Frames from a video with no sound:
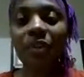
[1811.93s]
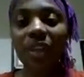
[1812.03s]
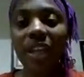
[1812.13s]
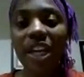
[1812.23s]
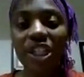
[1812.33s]

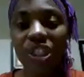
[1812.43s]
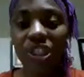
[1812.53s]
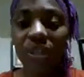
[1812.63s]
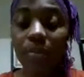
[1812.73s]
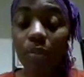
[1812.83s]

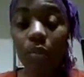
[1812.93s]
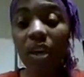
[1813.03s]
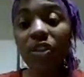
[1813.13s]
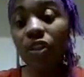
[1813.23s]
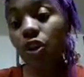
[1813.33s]
relationship
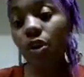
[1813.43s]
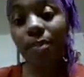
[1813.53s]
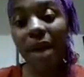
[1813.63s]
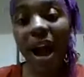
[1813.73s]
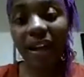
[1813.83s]
with your
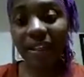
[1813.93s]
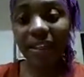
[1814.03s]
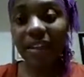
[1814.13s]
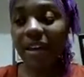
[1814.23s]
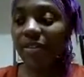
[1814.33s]
body.